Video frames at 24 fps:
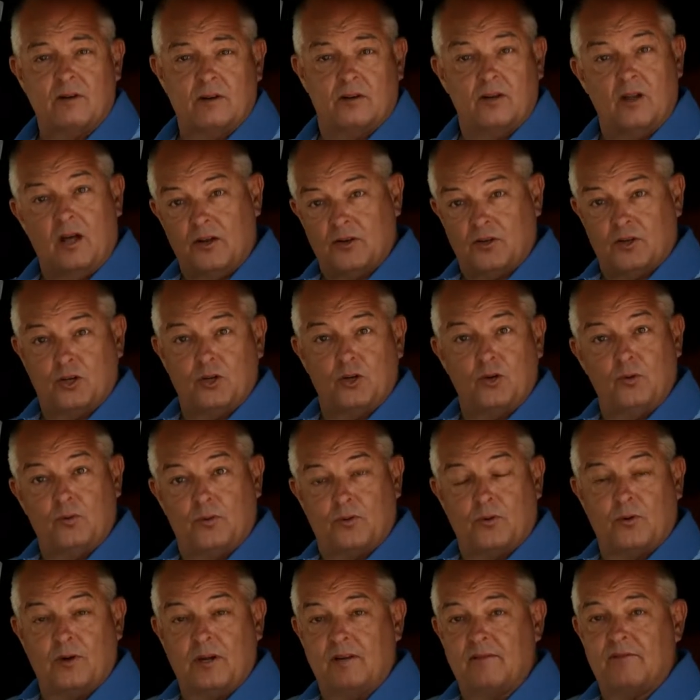not 2,
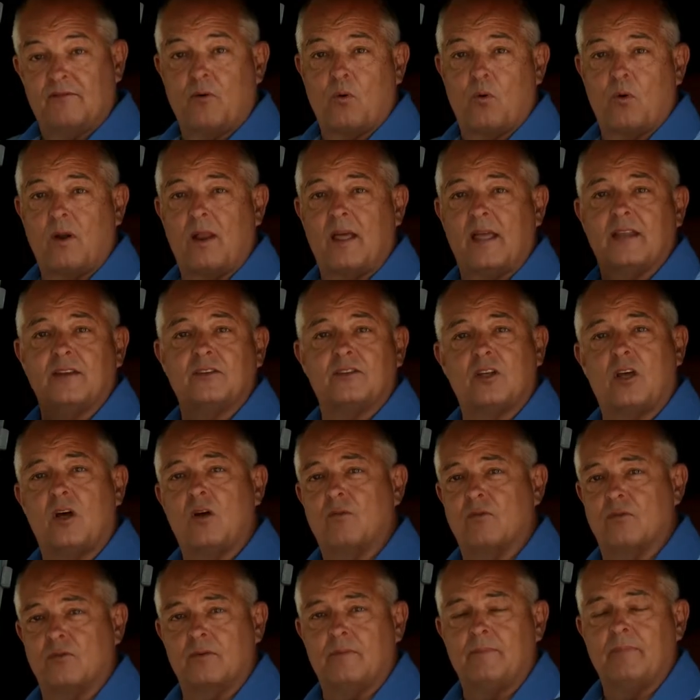3, and 4 lanes
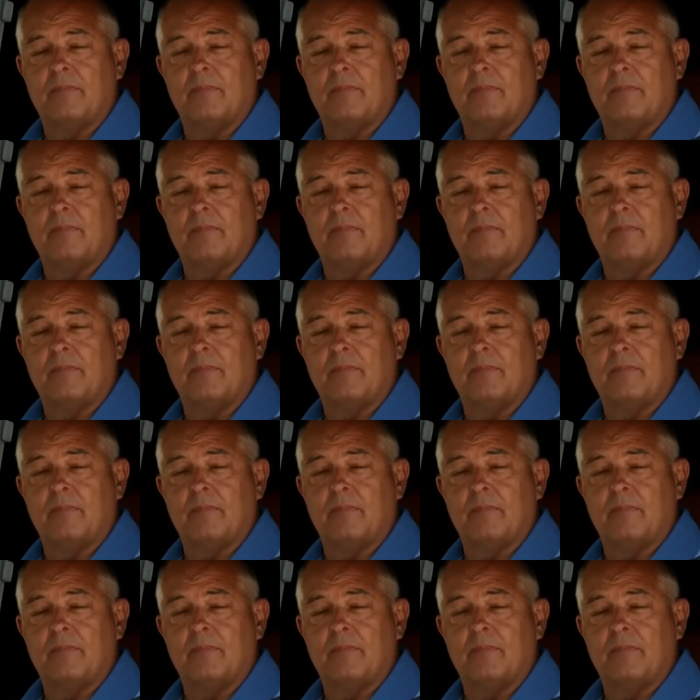over.